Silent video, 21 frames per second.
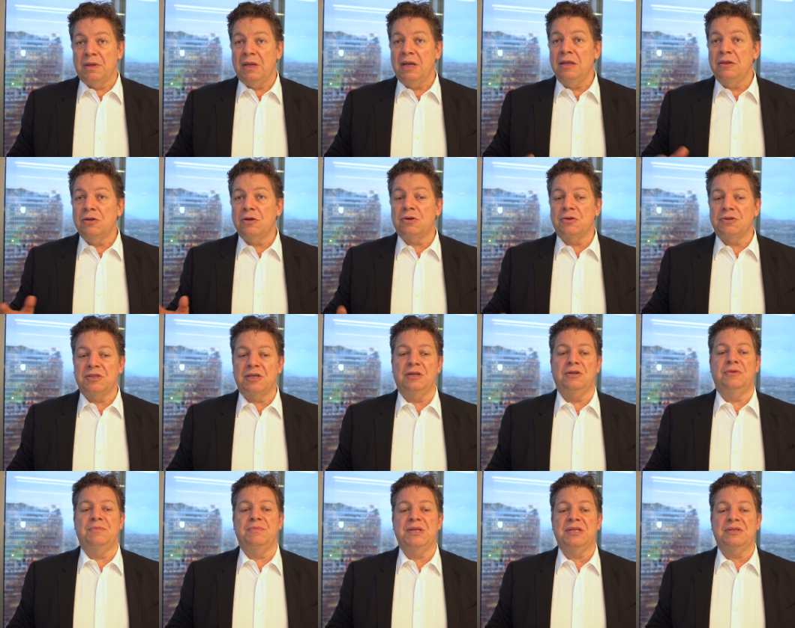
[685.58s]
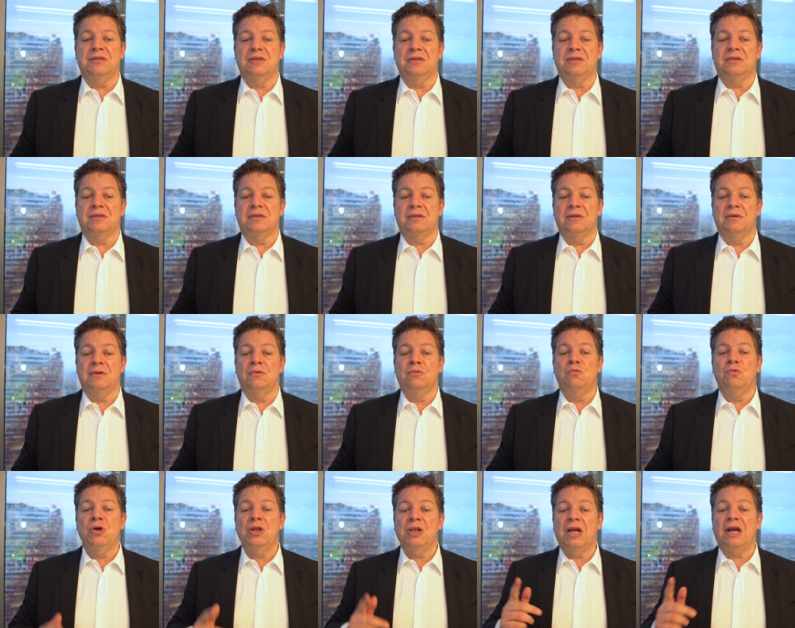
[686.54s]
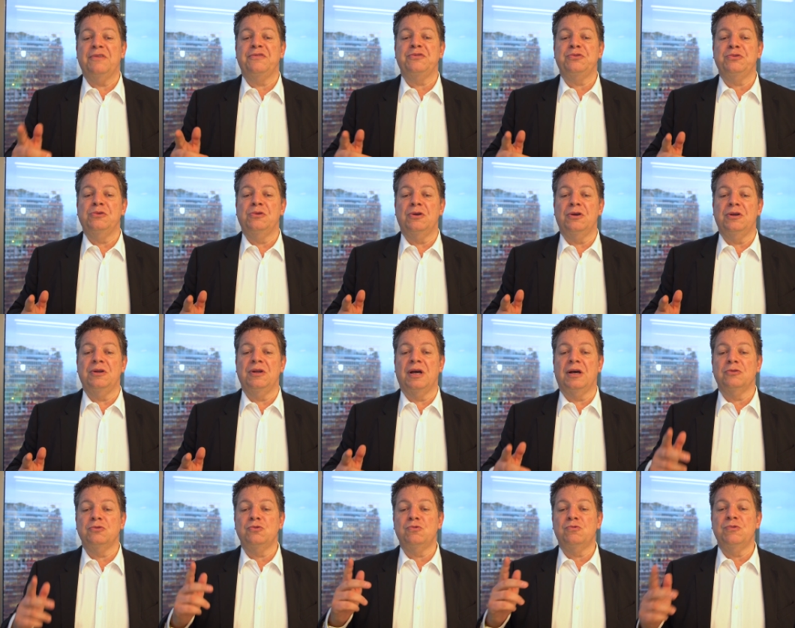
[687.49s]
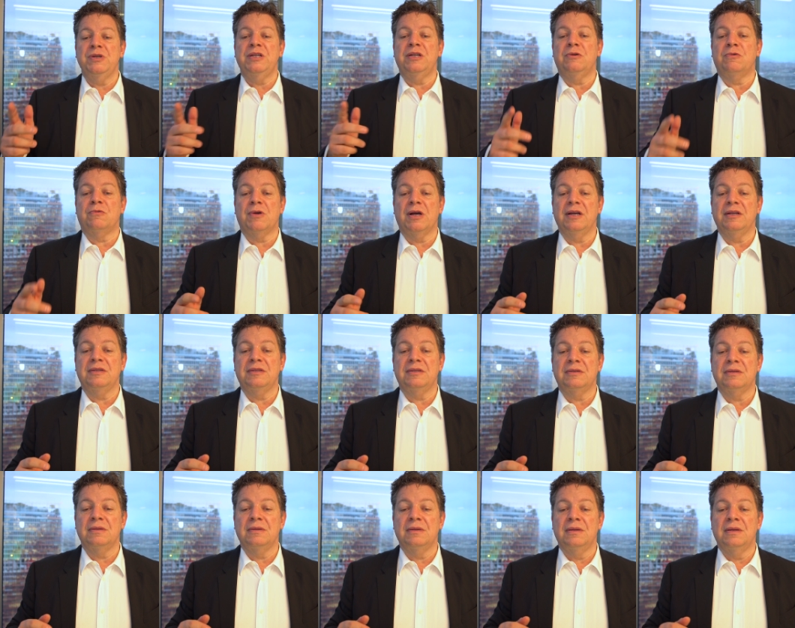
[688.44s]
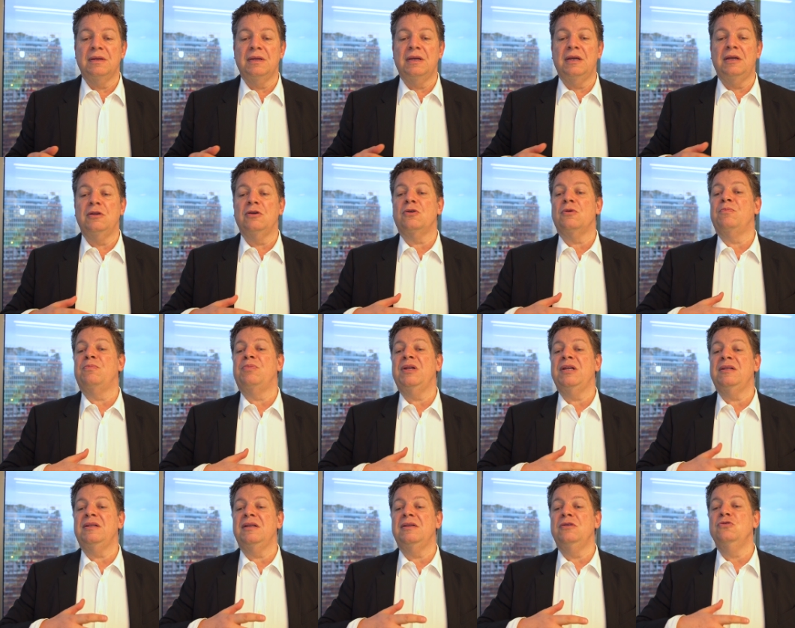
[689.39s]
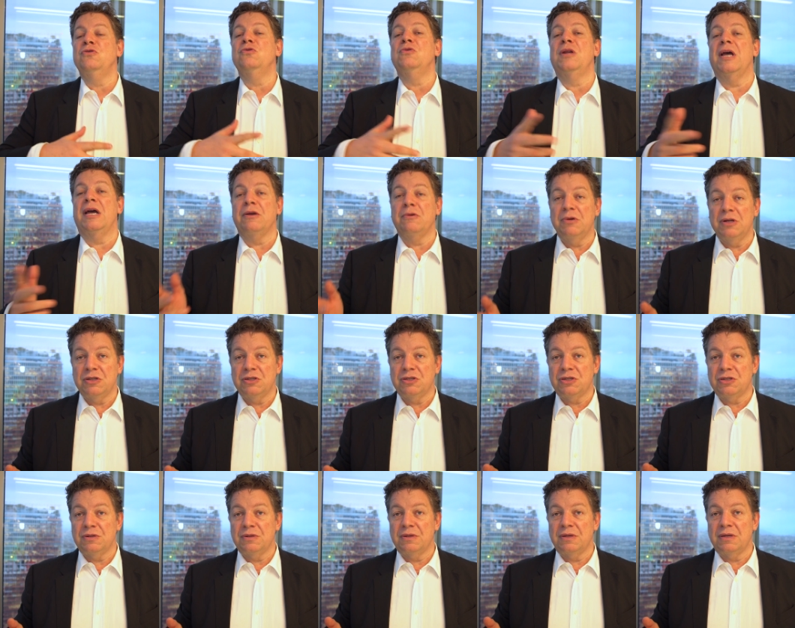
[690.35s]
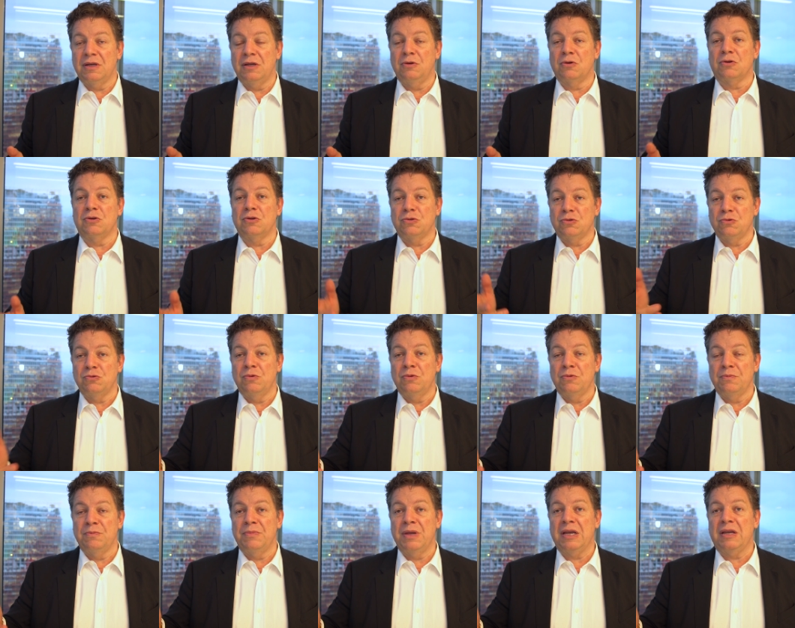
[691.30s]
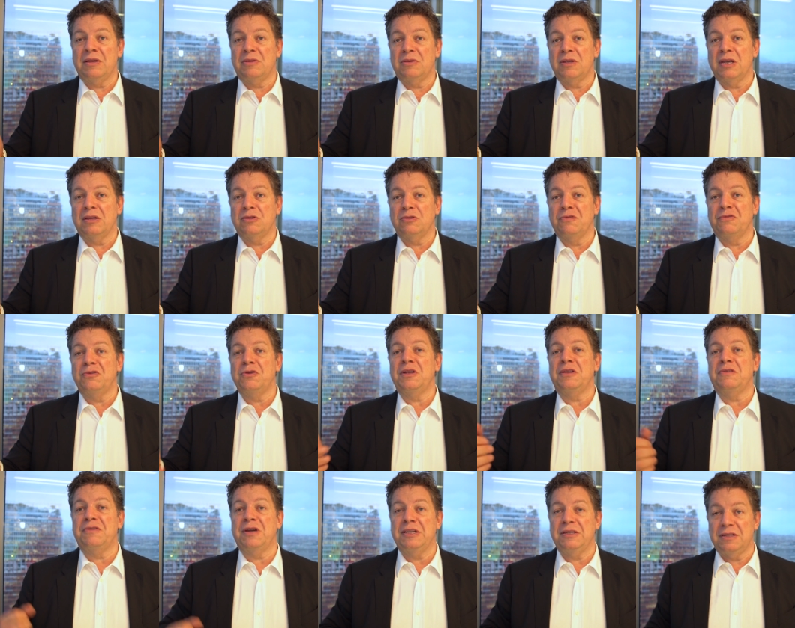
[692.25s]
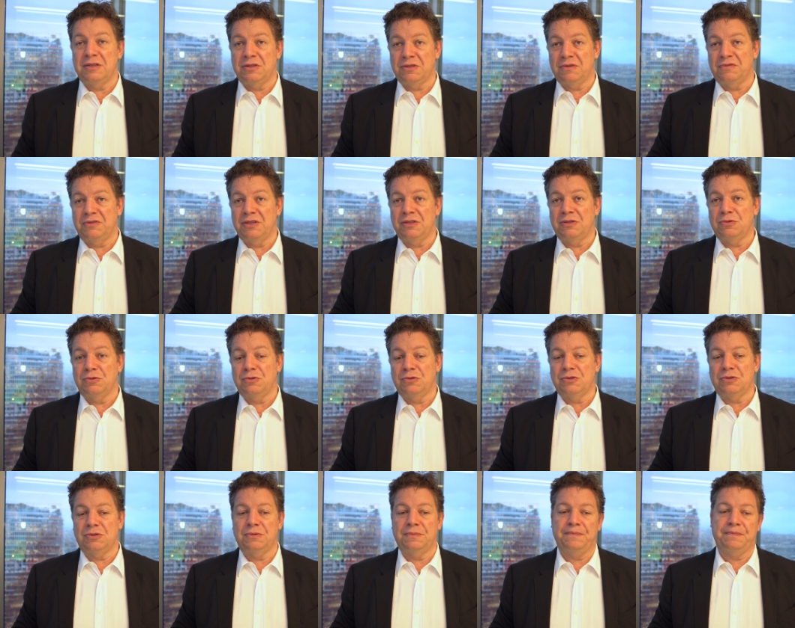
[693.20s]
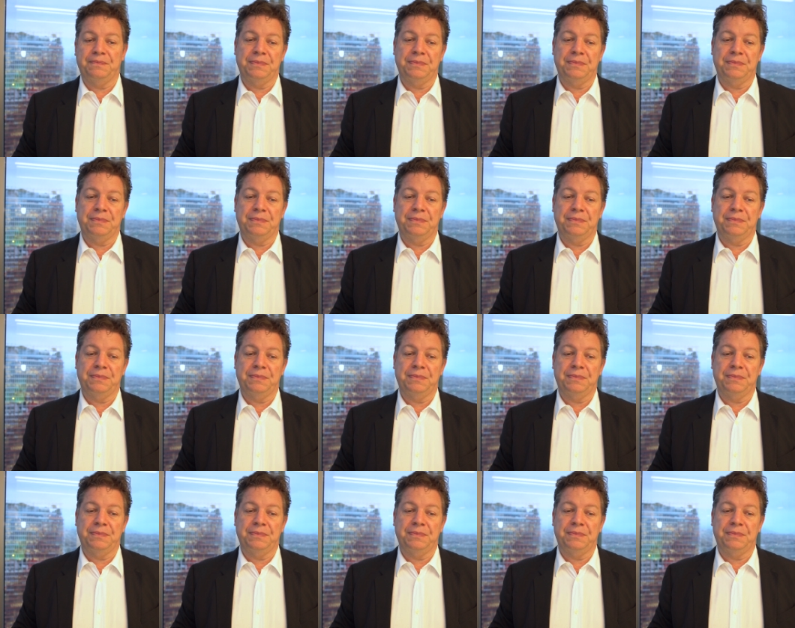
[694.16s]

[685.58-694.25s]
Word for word: in the container business will have to learn how to read and write in a completely new language in order to make, take the full advantage of these tools.